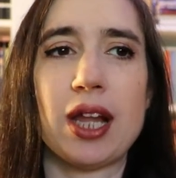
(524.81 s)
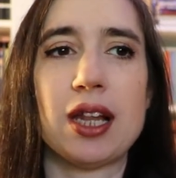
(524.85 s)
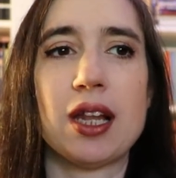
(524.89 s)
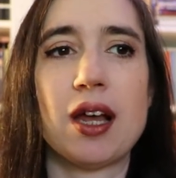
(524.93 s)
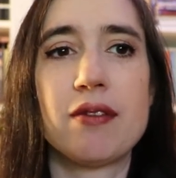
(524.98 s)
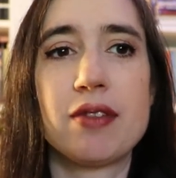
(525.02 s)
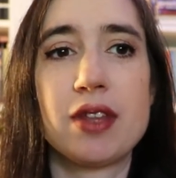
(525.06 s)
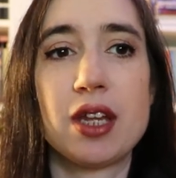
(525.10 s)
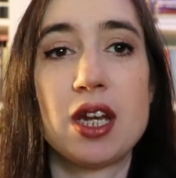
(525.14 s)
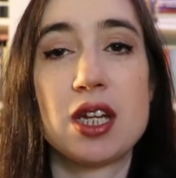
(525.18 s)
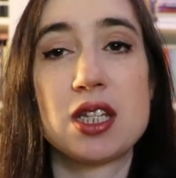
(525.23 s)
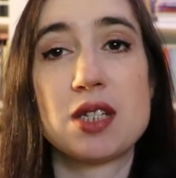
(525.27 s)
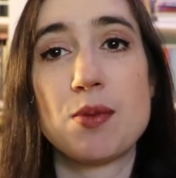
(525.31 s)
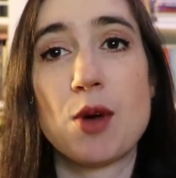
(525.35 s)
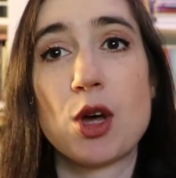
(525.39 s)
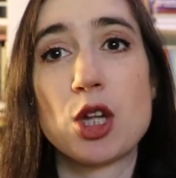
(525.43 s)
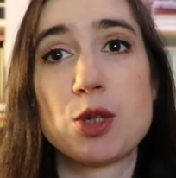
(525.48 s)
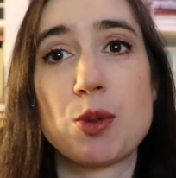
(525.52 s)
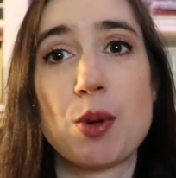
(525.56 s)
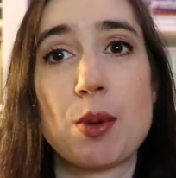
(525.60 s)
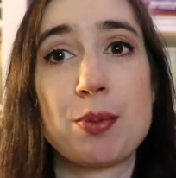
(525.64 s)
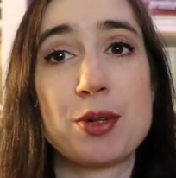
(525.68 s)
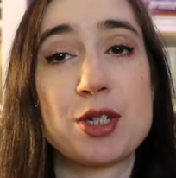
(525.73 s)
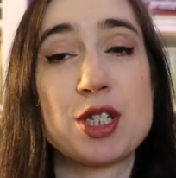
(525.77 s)
I love that it's
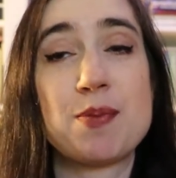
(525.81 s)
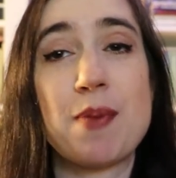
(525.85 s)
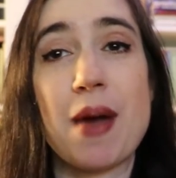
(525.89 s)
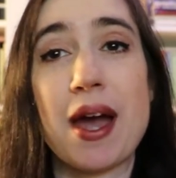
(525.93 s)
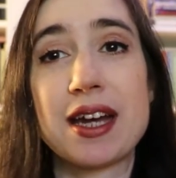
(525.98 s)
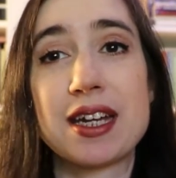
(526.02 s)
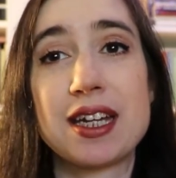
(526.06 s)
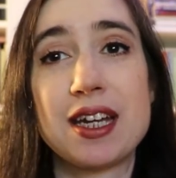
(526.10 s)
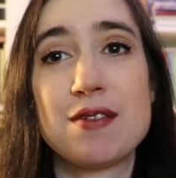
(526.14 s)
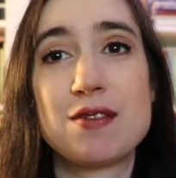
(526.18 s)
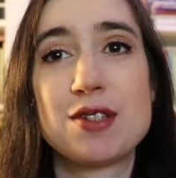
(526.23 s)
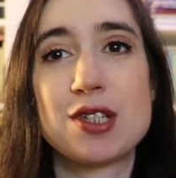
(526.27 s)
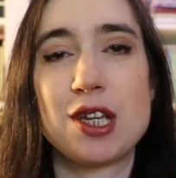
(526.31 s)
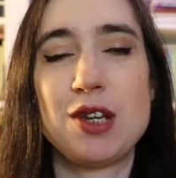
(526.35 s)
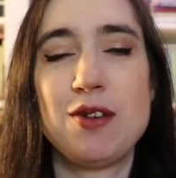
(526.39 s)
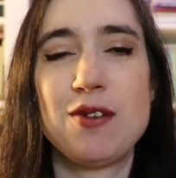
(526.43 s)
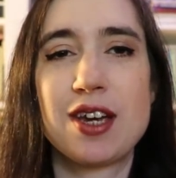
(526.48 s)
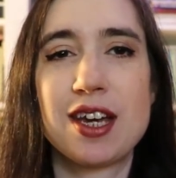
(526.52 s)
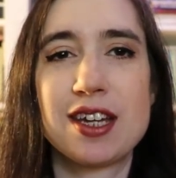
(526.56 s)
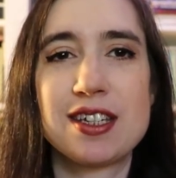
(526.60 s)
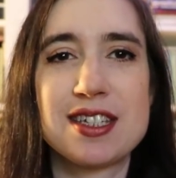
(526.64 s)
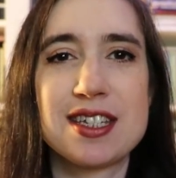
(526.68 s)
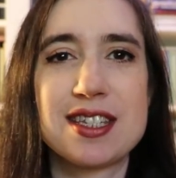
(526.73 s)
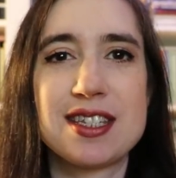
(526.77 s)
multiple perspectives, so
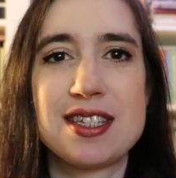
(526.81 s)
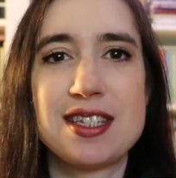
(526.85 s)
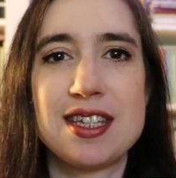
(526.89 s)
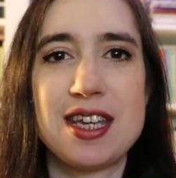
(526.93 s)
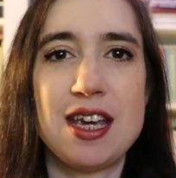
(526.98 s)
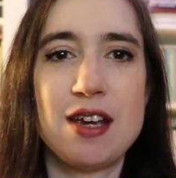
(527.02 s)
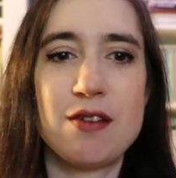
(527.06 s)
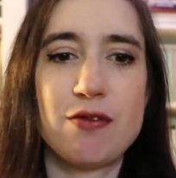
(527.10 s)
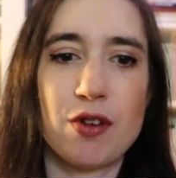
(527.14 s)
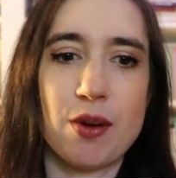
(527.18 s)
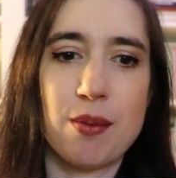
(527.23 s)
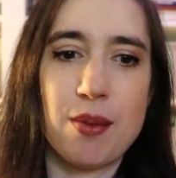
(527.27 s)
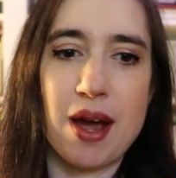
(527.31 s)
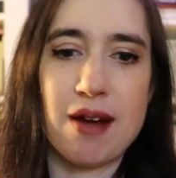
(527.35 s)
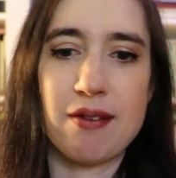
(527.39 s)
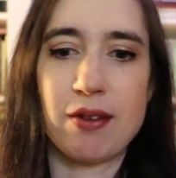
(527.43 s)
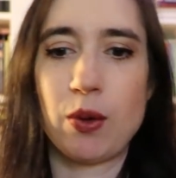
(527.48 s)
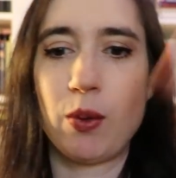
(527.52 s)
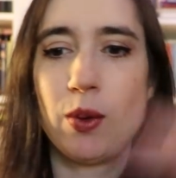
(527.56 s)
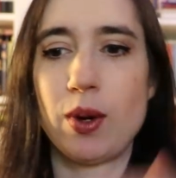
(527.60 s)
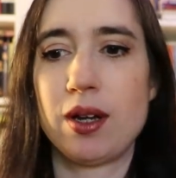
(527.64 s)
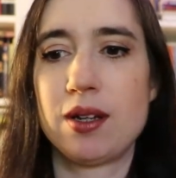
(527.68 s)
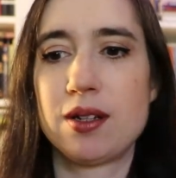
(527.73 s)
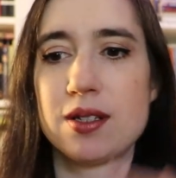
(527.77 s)
you get to see from
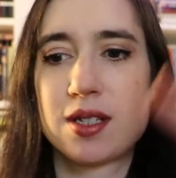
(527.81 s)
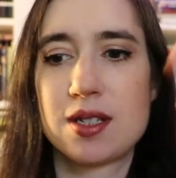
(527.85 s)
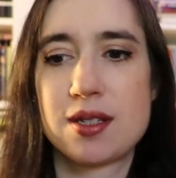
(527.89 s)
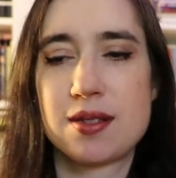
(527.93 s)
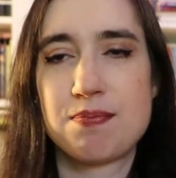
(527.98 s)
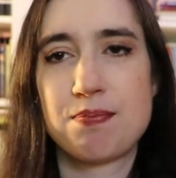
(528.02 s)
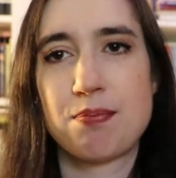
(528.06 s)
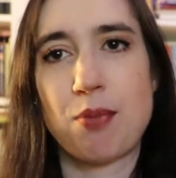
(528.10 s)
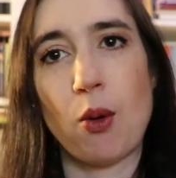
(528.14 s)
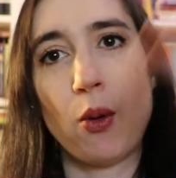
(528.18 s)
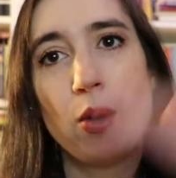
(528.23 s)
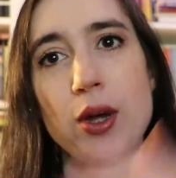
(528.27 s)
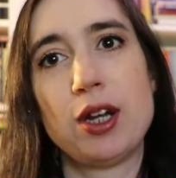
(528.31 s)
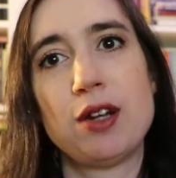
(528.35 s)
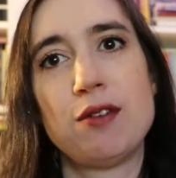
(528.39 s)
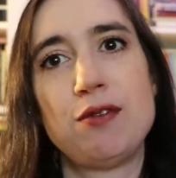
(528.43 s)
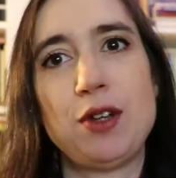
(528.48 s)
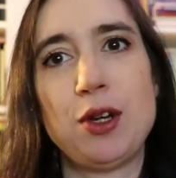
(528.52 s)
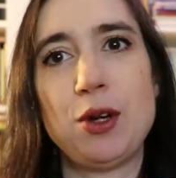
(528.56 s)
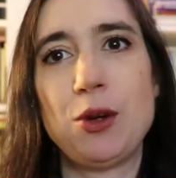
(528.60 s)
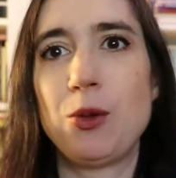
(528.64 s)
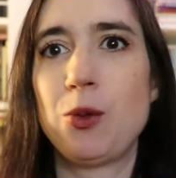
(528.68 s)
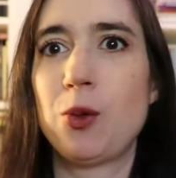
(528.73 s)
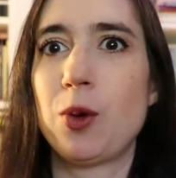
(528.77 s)
everyone's point of
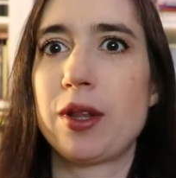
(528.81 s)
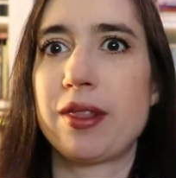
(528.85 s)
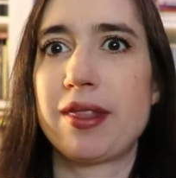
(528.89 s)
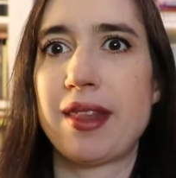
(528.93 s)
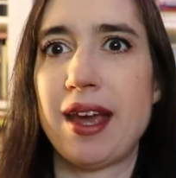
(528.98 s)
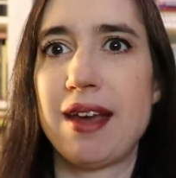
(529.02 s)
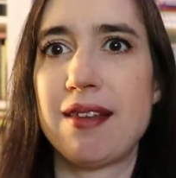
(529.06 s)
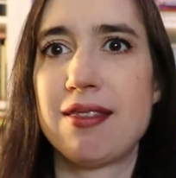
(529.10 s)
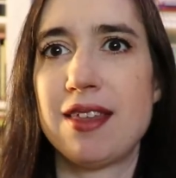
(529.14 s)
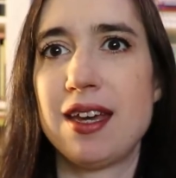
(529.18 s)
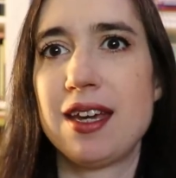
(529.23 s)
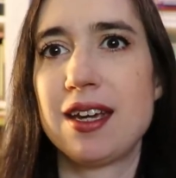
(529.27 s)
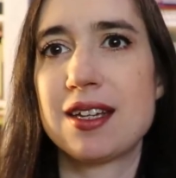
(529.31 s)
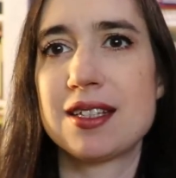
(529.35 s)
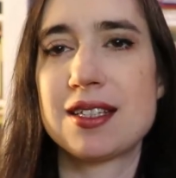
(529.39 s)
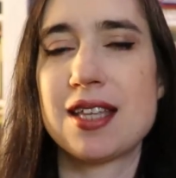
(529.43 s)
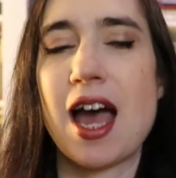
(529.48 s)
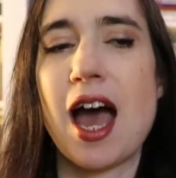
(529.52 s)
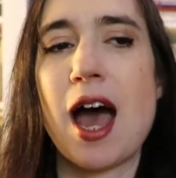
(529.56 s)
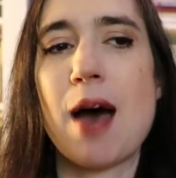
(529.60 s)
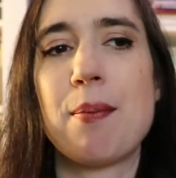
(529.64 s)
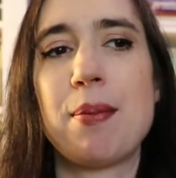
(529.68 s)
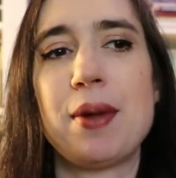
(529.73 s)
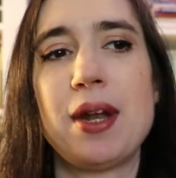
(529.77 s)
view what they think is
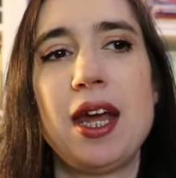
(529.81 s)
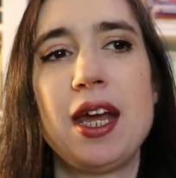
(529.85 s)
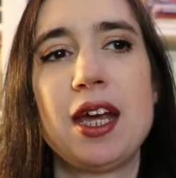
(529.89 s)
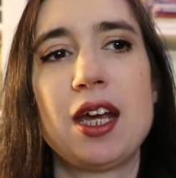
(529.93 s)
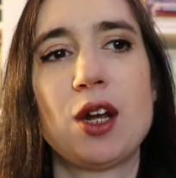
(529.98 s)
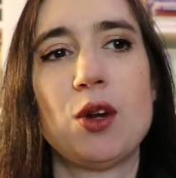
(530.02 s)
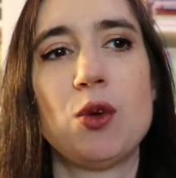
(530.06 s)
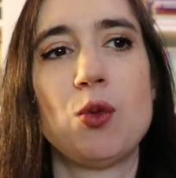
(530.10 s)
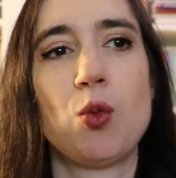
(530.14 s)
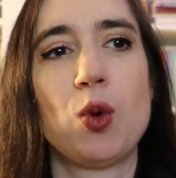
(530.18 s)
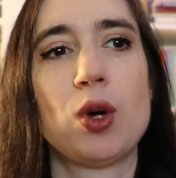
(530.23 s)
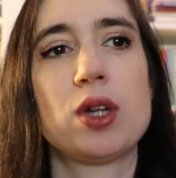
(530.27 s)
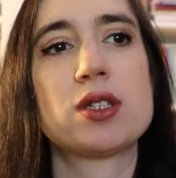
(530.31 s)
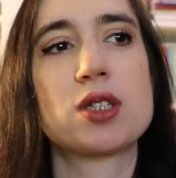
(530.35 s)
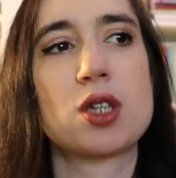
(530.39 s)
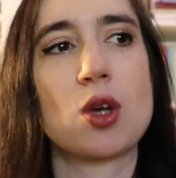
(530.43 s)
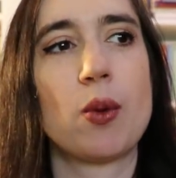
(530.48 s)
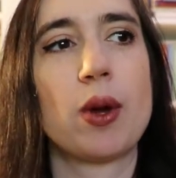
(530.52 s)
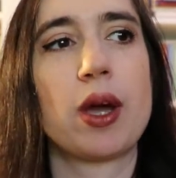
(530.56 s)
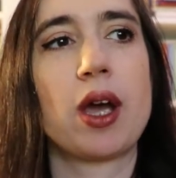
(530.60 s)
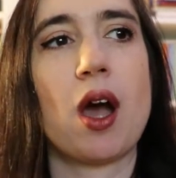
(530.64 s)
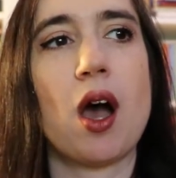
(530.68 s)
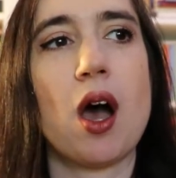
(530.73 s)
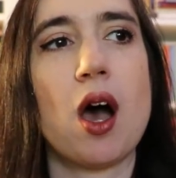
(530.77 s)
happening and what's
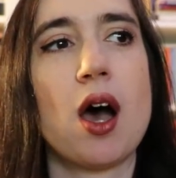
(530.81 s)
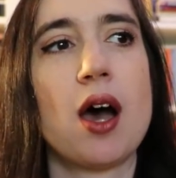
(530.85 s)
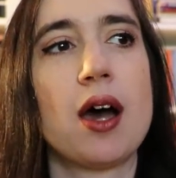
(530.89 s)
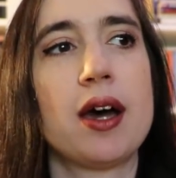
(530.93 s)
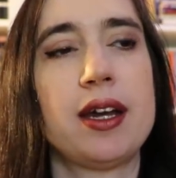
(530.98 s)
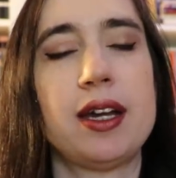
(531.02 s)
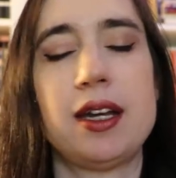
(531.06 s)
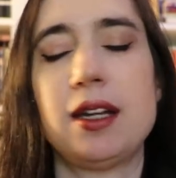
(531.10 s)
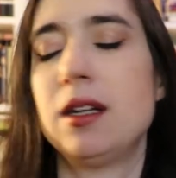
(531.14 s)
going on.